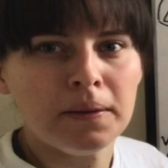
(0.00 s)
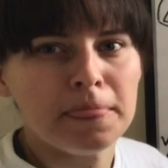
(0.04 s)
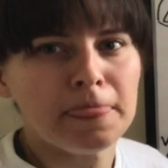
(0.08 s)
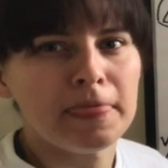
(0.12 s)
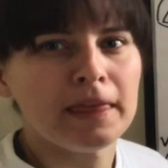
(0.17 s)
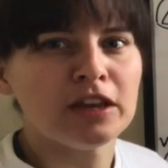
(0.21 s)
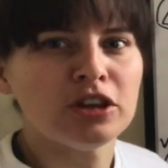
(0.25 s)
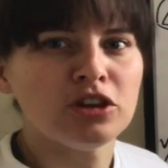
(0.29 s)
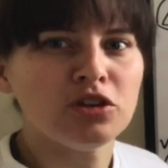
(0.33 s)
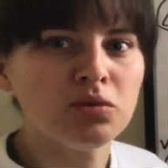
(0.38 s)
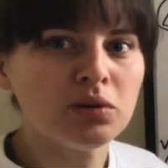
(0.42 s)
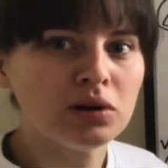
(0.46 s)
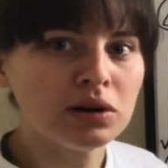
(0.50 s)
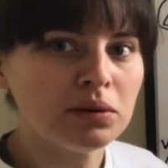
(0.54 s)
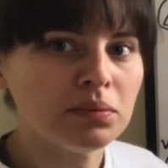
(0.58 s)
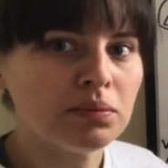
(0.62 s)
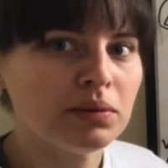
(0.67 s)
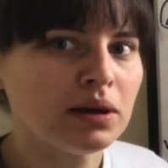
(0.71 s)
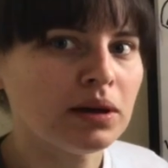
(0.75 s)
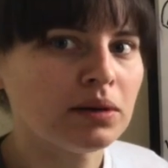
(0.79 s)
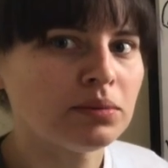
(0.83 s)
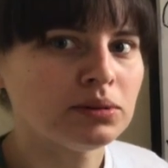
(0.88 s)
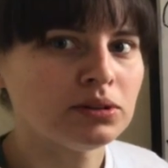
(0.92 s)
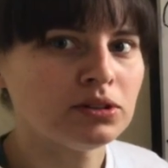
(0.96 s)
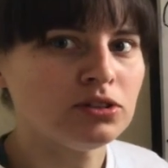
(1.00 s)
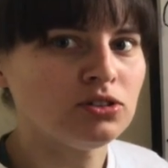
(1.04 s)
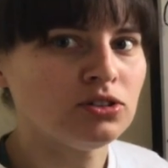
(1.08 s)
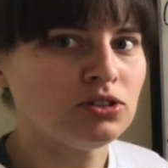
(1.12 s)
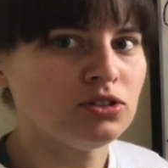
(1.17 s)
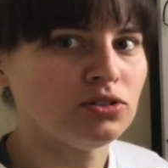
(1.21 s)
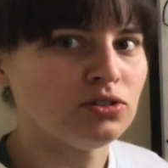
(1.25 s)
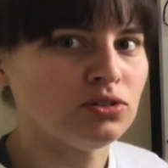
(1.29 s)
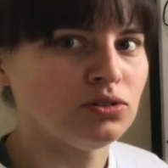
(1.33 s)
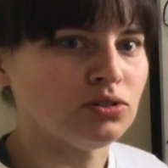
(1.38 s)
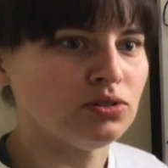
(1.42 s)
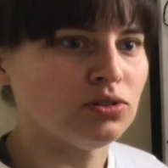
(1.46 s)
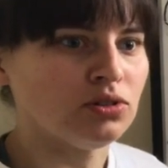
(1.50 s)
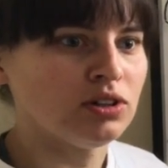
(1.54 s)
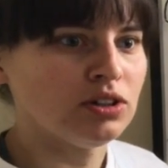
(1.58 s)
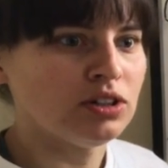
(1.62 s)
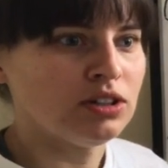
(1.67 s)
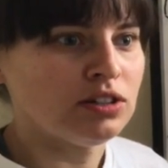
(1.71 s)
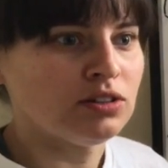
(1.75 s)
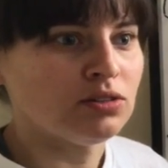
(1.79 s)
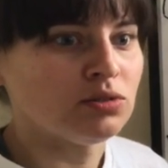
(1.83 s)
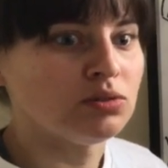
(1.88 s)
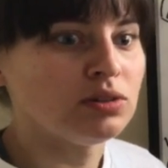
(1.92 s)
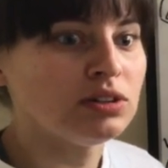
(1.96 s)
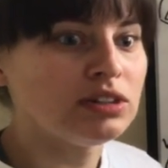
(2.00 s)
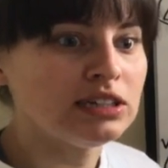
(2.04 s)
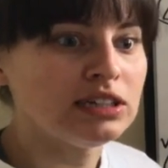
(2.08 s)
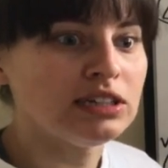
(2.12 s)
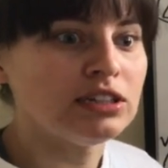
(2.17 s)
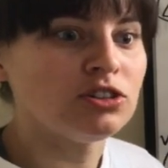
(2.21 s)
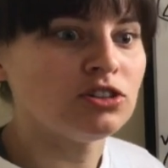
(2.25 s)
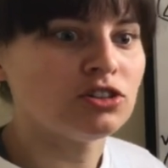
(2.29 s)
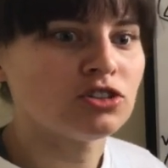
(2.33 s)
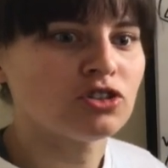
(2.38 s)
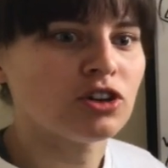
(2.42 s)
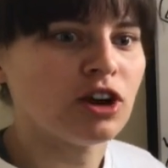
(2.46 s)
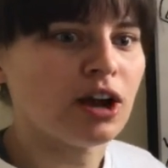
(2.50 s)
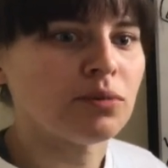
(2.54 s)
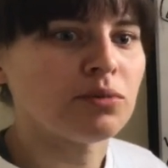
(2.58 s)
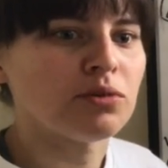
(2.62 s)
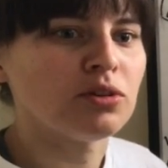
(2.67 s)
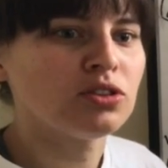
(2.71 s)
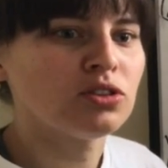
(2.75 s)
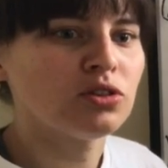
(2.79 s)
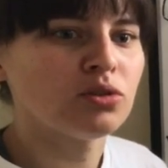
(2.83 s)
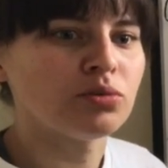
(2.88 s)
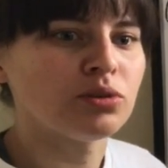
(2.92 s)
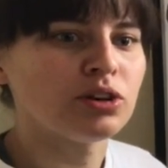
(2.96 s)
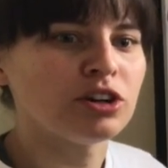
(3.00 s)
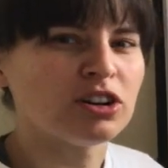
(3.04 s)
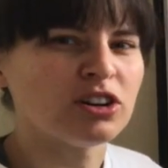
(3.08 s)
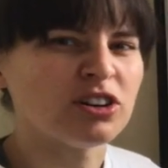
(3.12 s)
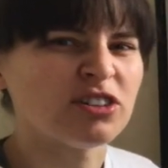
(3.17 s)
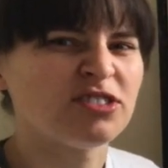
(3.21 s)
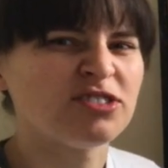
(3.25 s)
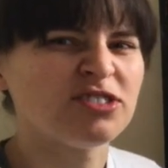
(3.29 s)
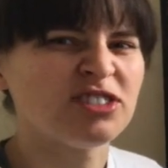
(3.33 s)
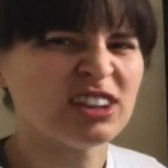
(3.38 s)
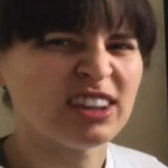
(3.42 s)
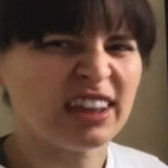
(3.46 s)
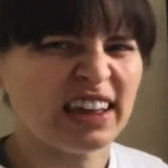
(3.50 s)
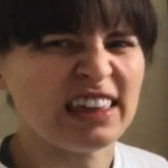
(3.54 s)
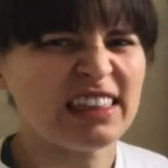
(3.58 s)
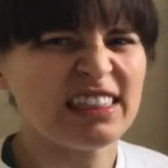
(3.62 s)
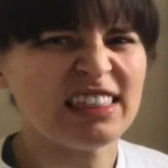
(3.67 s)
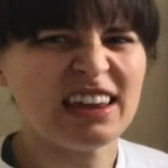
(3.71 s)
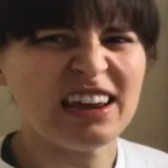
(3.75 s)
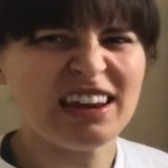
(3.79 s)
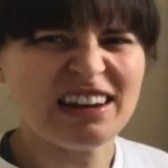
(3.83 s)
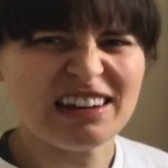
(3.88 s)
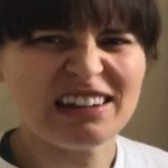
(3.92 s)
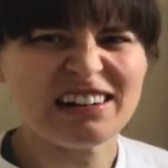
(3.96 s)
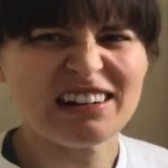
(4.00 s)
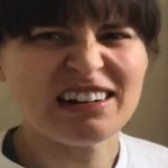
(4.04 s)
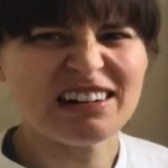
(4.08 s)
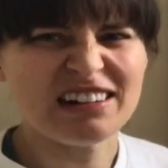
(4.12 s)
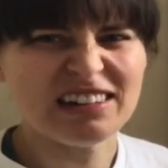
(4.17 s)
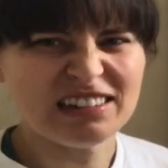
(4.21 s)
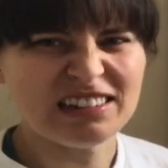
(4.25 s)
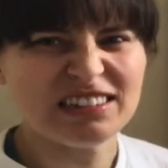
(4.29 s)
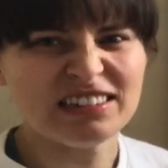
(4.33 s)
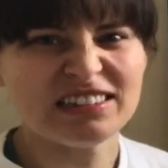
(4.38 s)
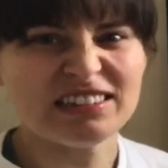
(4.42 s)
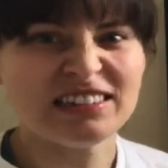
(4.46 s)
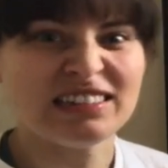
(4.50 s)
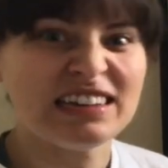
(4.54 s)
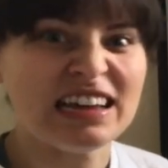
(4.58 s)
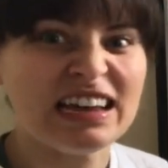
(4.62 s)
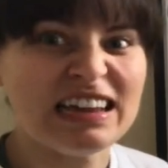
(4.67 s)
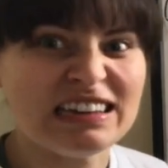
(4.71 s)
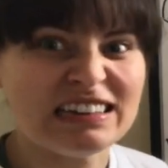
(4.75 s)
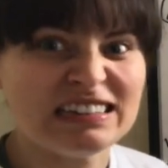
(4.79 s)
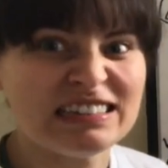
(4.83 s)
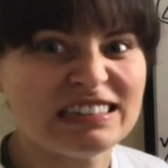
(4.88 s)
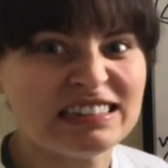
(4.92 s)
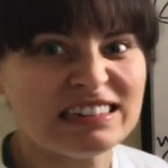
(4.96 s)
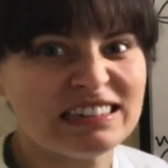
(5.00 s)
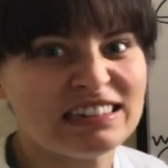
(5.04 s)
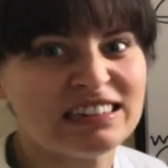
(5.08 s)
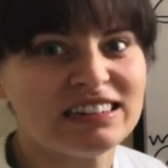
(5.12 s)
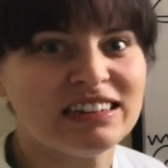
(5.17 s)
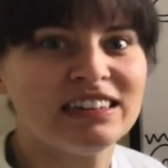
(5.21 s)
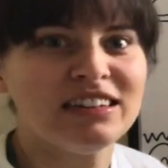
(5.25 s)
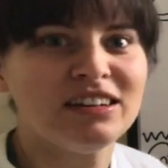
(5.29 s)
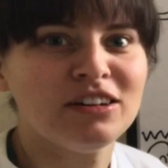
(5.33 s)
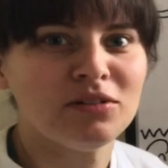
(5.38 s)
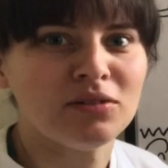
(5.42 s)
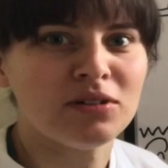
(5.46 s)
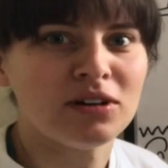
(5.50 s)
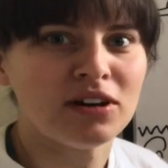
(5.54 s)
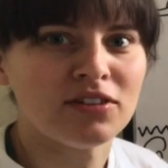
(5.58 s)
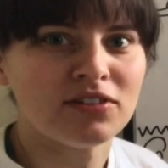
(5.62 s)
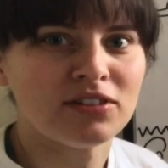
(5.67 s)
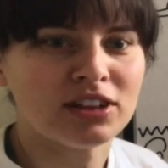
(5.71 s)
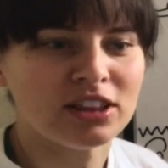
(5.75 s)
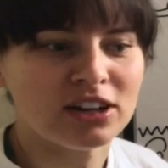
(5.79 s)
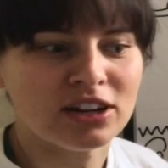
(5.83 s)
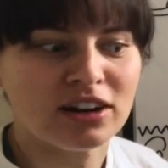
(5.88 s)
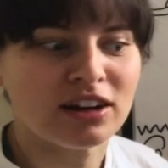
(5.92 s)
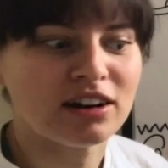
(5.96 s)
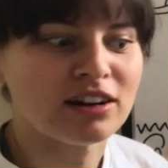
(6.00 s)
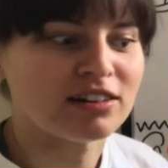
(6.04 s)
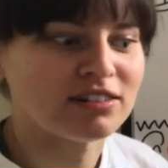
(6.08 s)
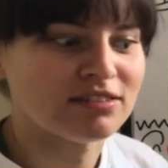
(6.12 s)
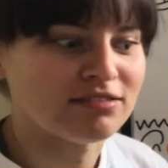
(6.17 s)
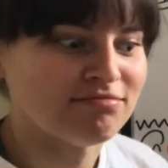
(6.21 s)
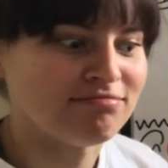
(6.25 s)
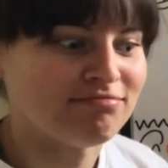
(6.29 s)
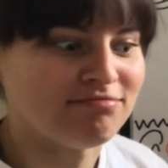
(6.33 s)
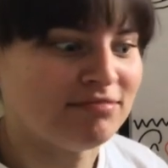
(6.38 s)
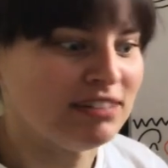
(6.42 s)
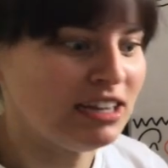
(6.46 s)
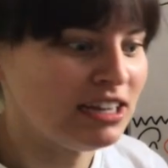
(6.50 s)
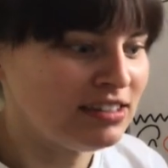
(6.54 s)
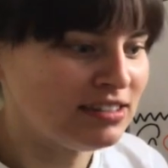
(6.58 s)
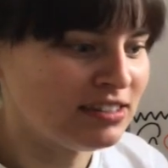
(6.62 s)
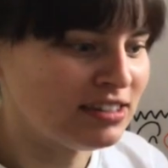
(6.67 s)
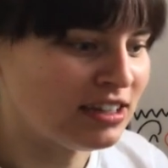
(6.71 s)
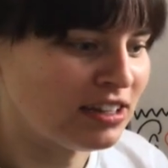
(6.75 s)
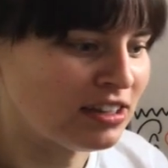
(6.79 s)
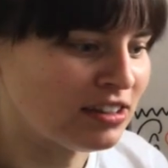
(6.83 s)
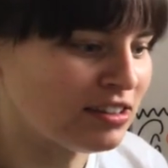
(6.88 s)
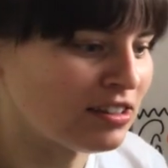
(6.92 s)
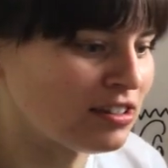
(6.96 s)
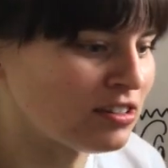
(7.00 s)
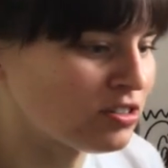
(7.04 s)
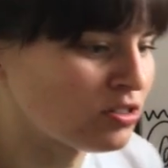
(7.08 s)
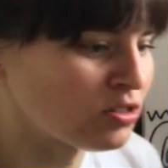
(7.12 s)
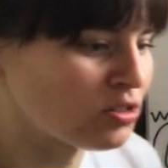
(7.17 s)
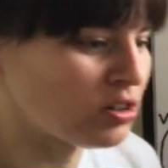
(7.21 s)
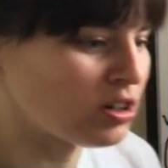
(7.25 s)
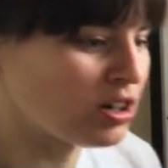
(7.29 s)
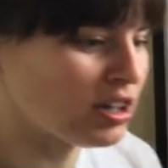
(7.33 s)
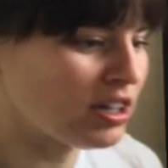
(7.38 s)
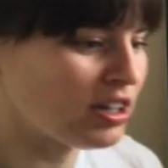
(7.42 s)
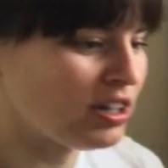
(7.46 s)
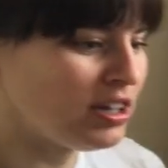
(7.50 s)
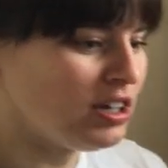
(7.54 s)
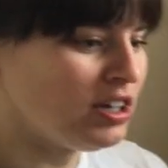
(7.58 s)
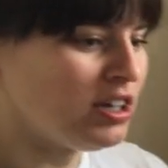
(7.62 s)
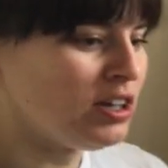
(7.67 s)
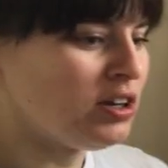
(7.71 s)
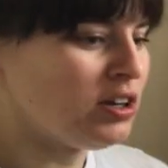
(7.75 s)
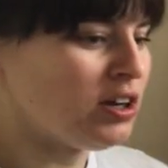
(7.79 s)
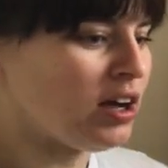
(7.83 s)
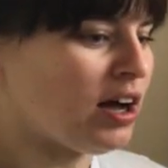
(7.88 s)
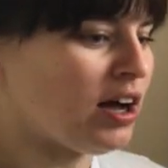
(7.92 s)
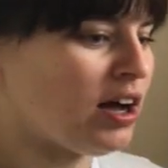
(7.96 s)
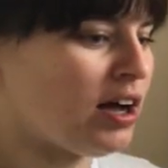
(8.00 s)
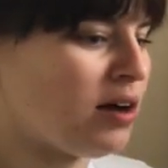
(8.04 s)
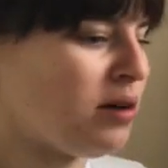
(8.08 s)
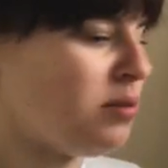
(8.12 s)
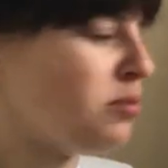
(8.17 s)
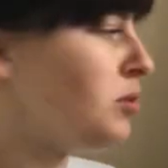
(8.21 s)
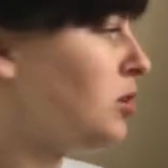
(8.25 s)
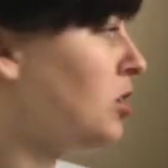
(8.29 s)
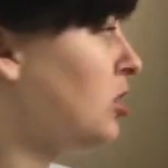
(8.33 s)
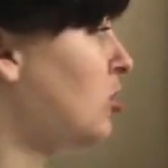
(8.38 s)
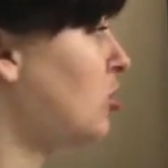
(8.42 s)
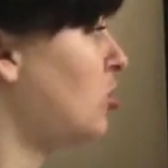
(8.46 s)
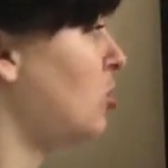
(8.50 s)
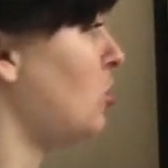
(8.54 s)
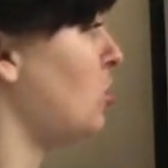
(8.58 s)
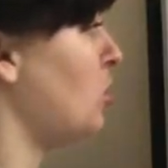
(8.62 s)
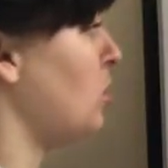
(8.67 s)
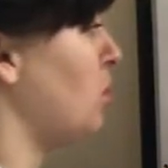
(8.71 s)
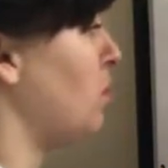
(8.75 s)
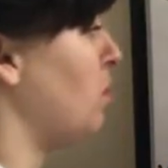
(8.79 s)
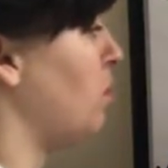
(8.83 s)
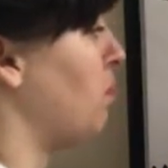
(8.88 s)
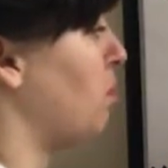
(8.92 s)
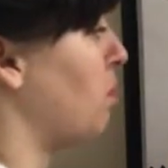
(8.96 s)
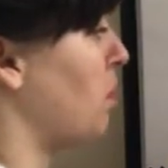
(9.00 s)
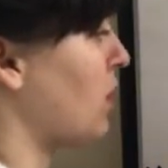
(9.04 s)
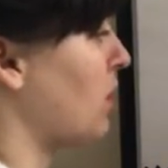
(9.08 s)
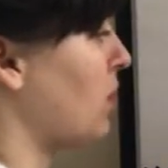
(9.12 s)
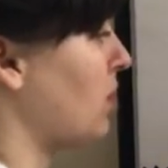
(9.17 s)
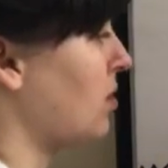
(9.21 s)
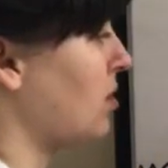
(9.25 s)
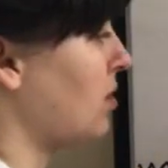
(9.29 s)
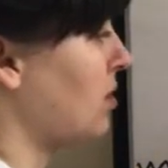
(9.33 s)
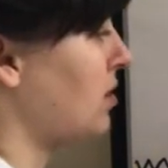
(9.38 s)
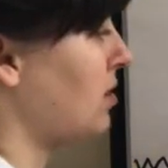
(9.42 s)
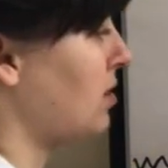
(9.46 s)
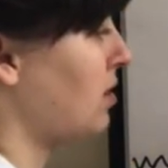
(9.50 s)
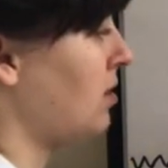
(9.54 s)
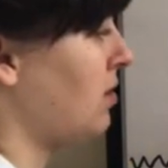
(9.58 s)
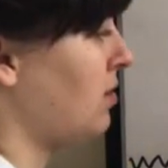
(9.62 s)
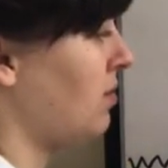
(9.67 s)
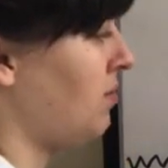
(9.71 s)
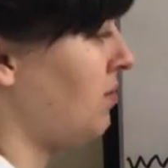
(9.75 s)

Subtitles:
And you want to be able to really describe, you want the reader to feel like they can also taste whatever they're tasting in the story. We can do burnt.